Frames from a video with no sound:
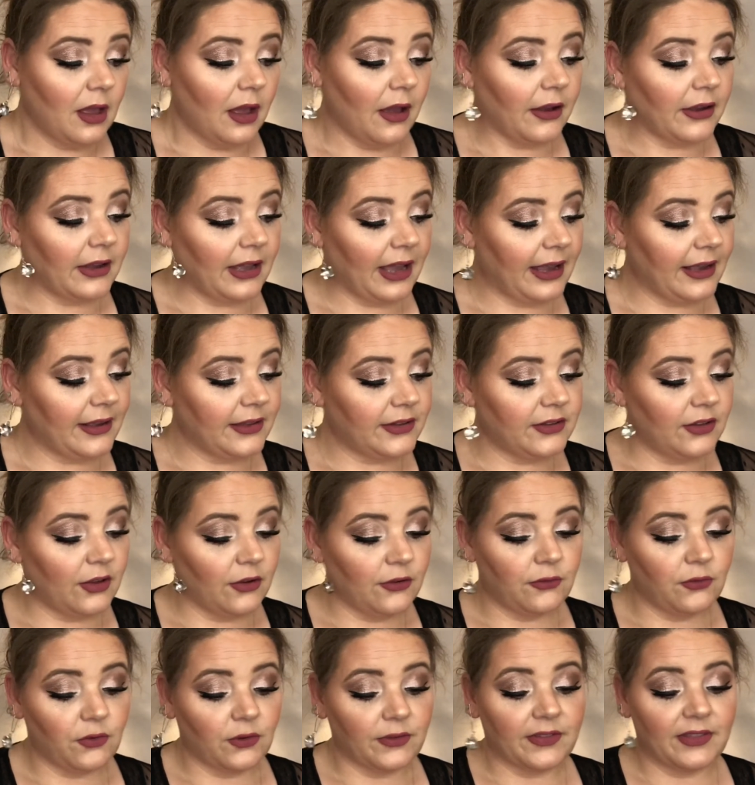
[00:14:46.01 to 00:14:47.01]
Okay, so
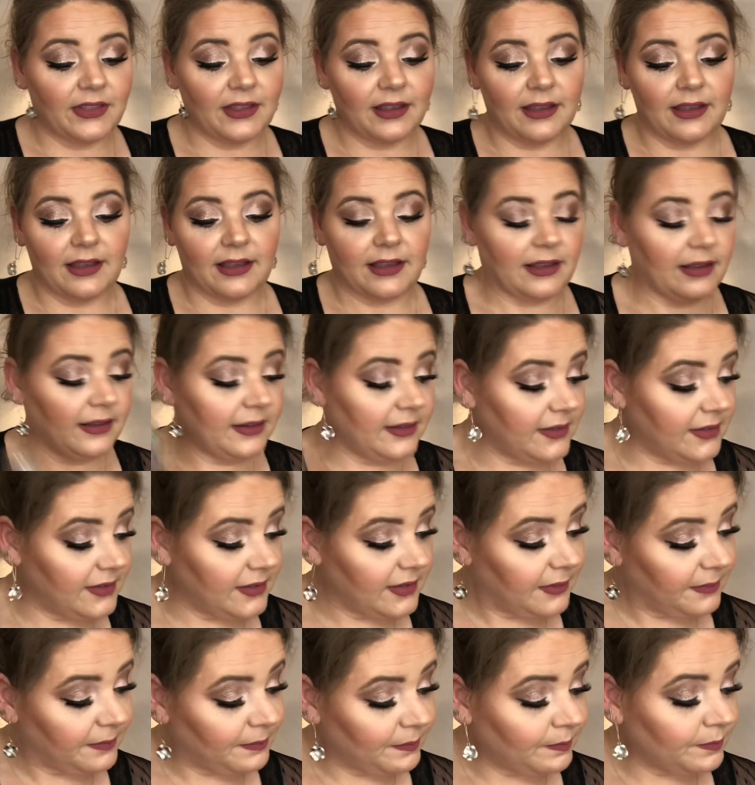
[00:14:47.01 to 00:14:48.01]
for
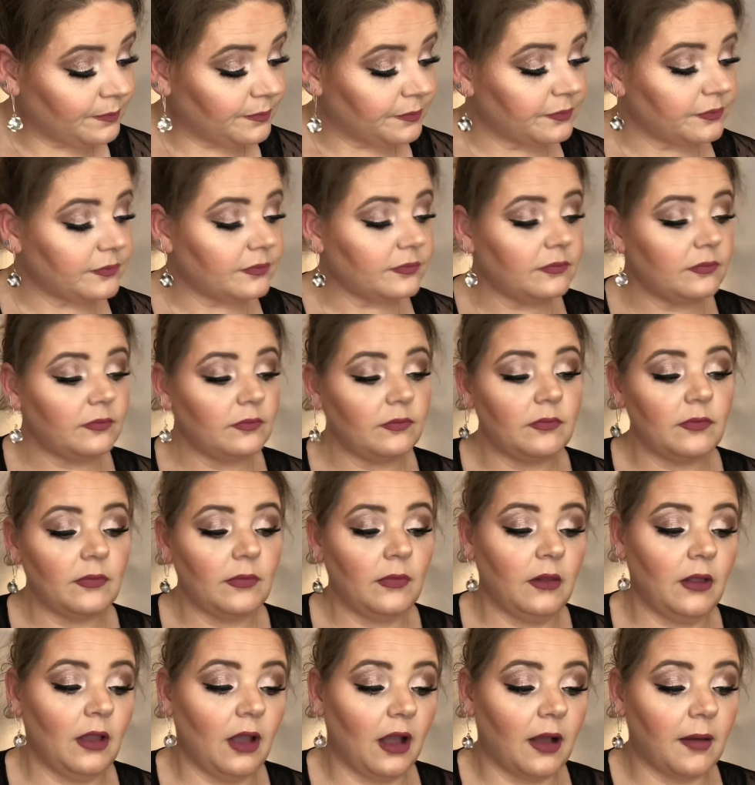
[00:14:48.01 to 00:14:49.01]
this,
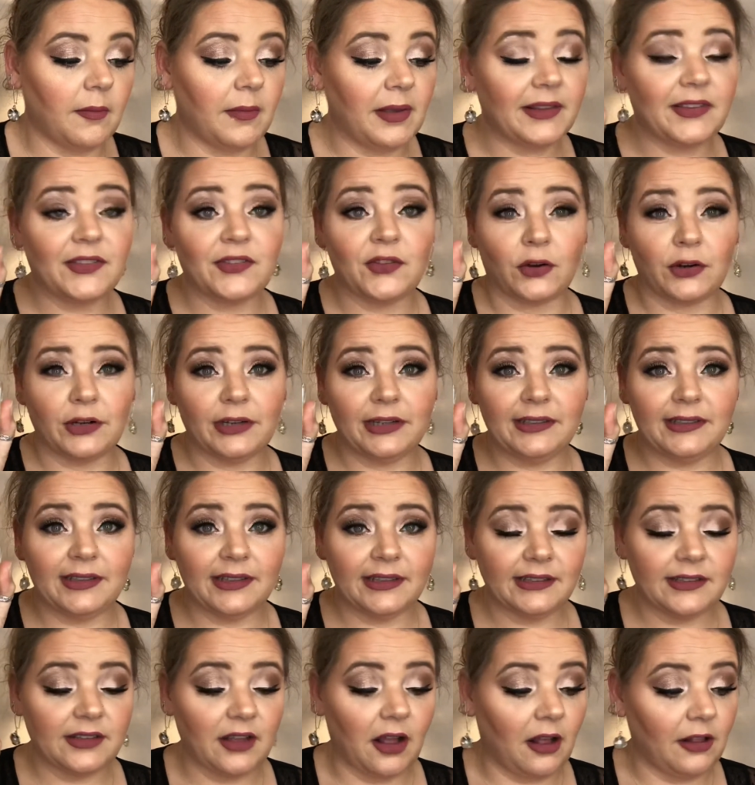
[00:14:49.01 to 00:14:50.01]
it's
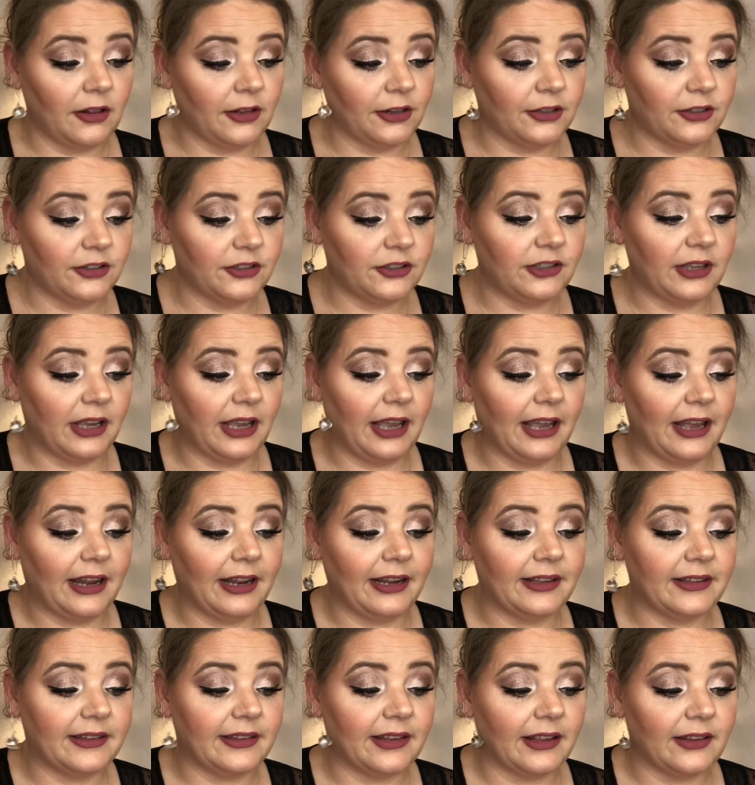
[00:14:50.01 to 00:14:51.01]
$36,
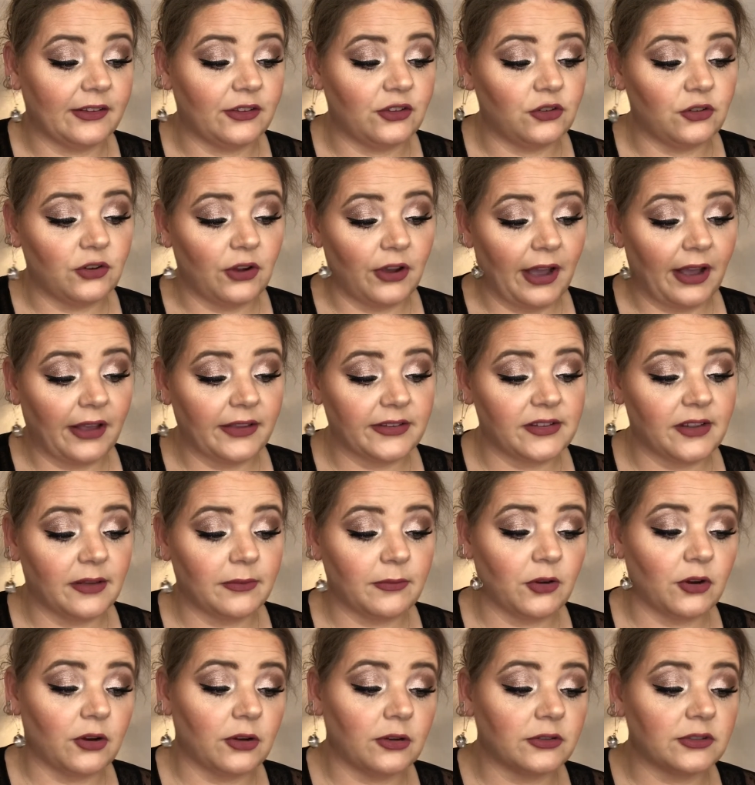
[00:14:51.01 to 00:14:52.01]
and it says, you know how some
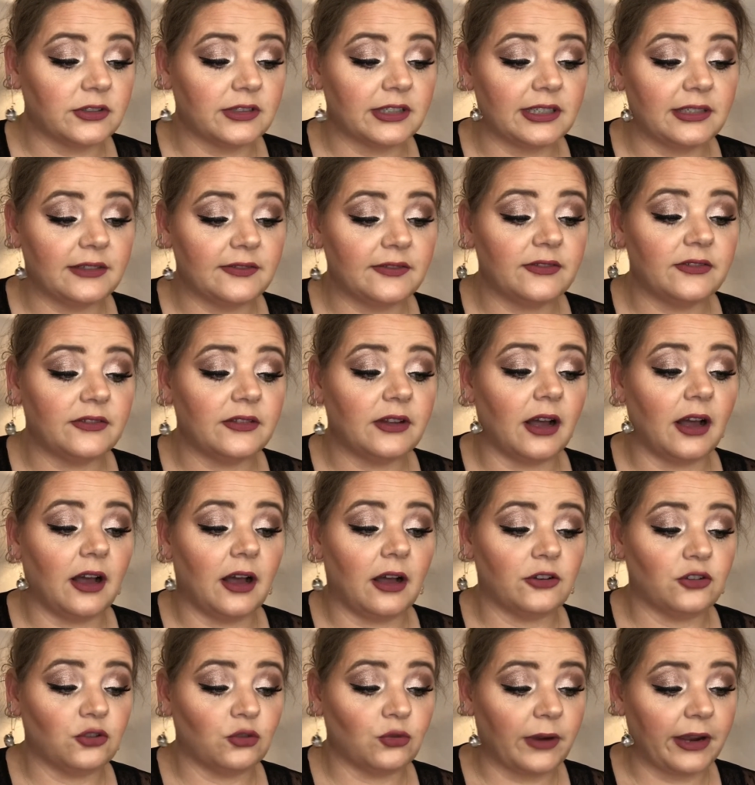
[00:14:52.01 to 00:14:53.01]
girls leave
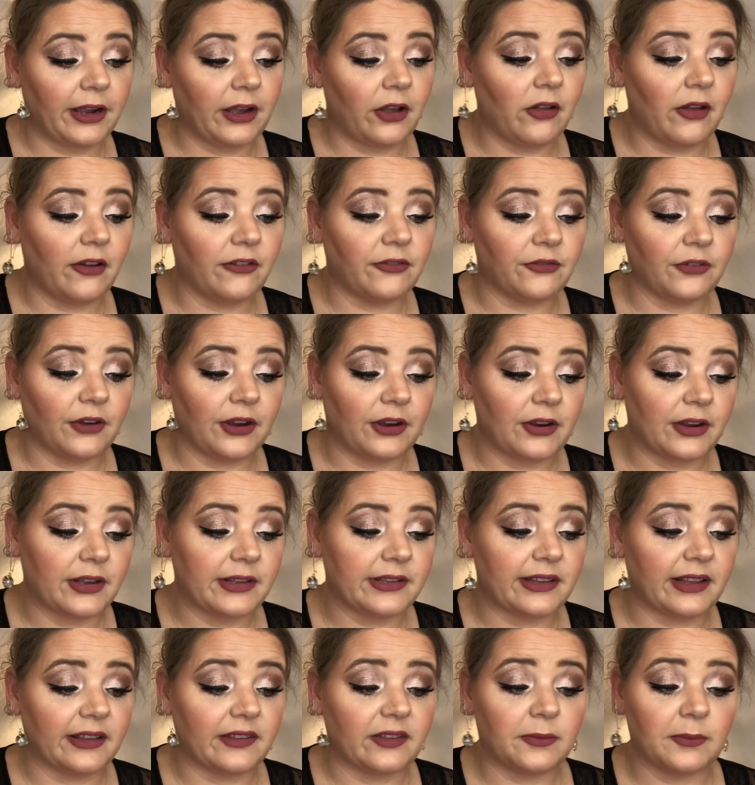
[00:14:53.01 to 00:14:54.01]
a trail of
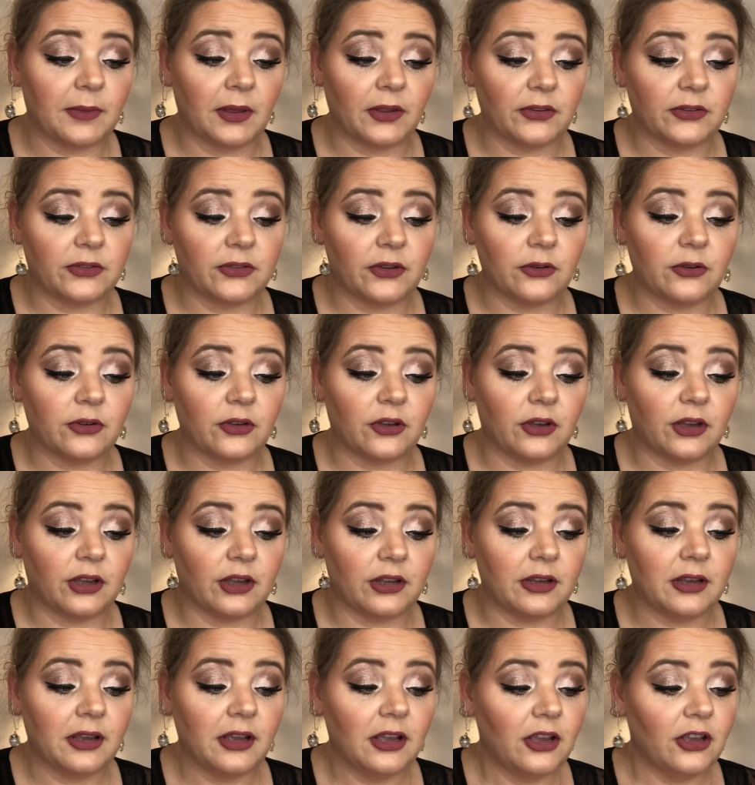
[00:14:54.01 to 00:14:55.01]
fragrance that smells so
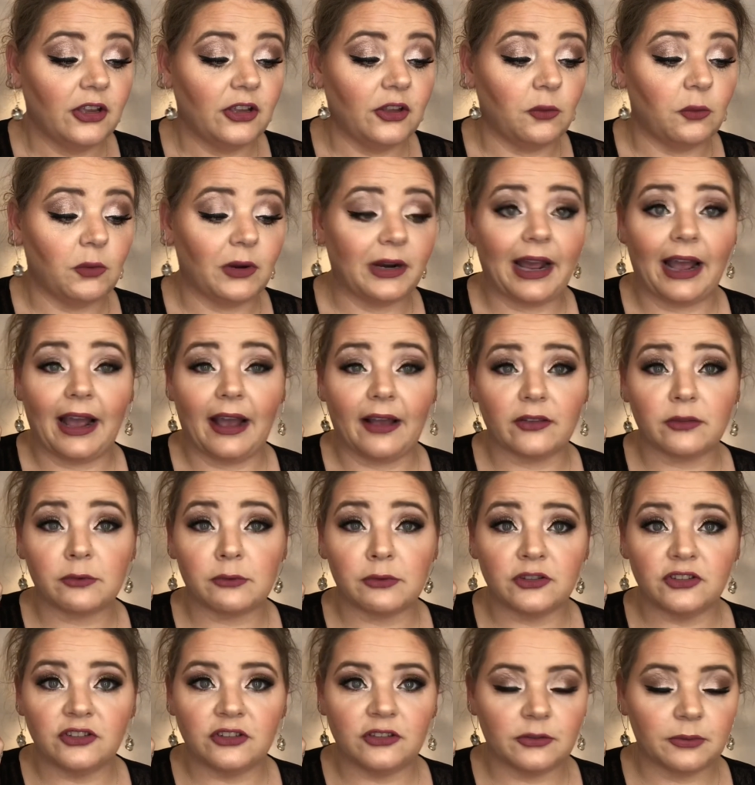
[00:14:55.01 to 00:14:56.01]
good you want to ask
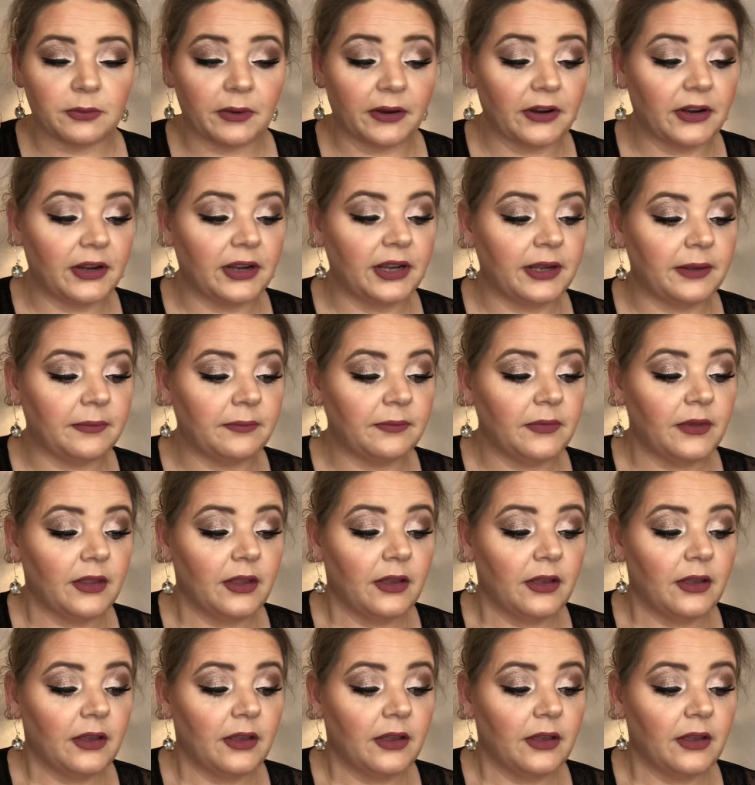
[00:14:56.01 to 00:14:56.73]
what she's wearing?